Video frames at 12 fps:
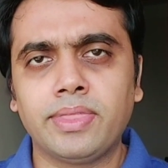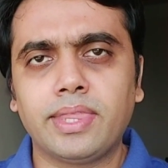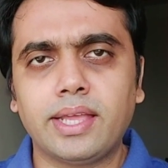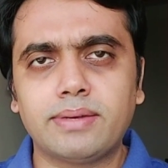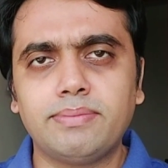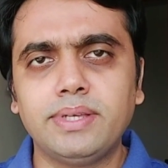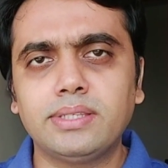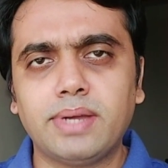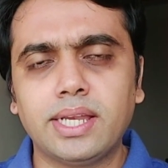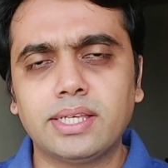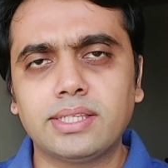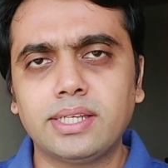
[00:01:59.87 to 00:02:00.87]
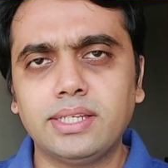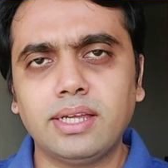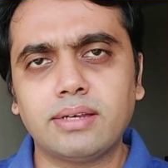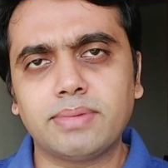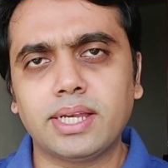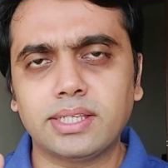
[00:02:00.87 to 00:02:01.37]
That means minus 80
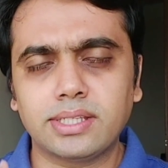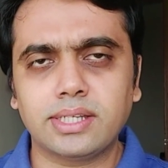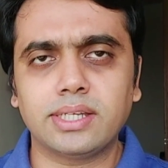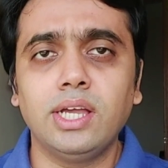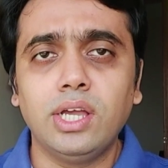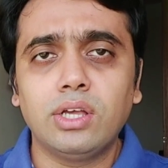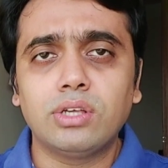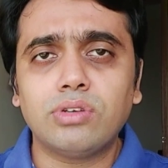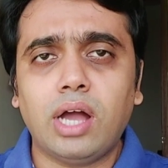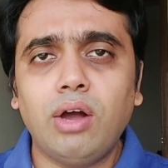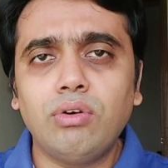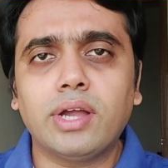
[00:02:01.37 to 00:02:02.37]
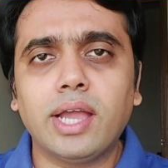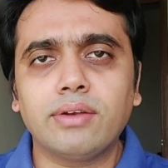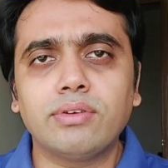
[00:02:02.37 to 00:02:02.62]
and minus 90. So how can